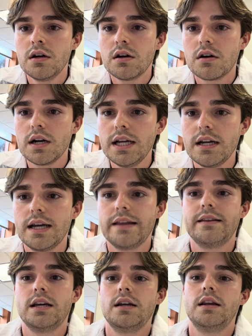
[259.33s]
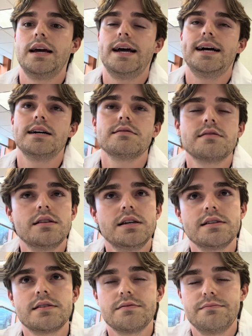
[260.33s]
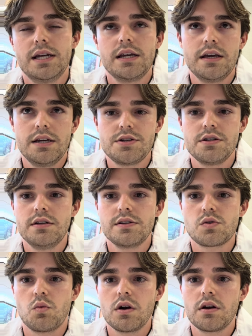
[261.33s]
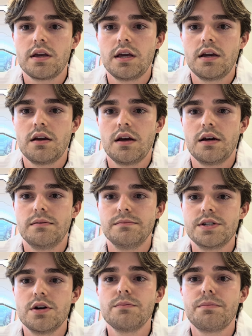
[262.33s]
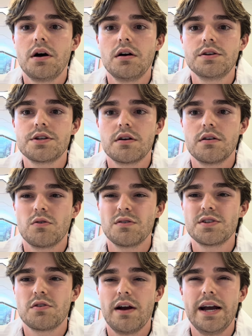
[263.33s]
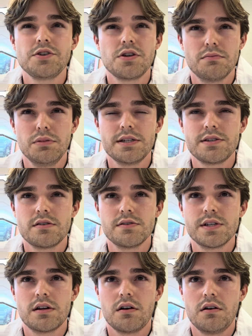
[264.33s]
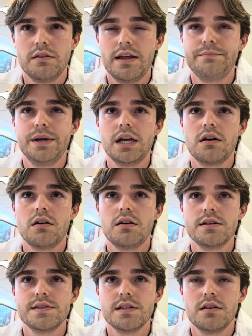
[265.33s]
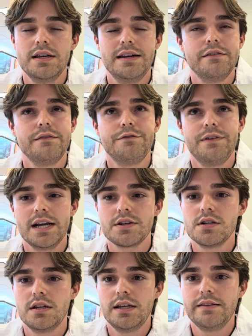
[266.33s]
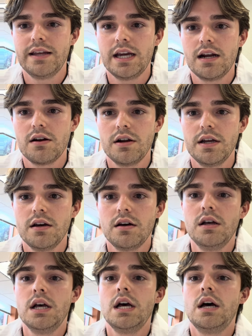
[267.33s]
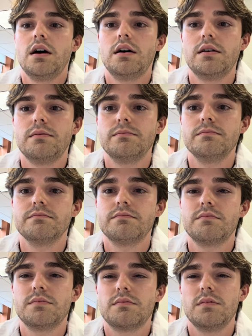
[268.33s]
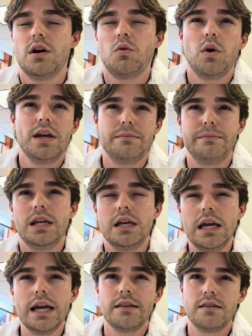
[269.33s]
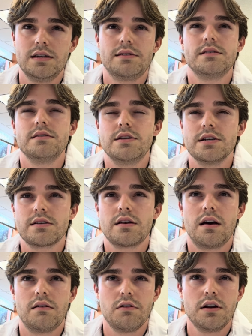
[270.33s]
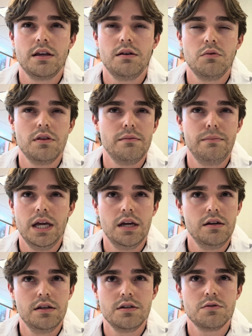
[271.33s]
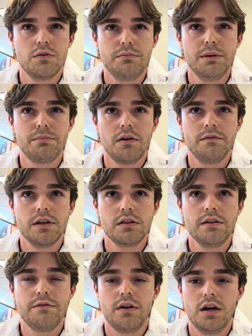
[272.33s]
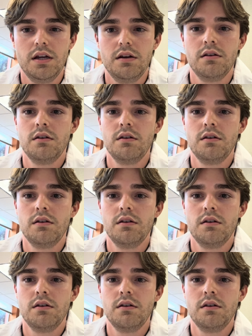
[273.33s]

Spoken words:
Right, and then as this medication is working, don't puncture or scratch your blisters at all. That may cause an infection in the area. A way to mitigate this is just covering it with a bandage would be perfectly fine.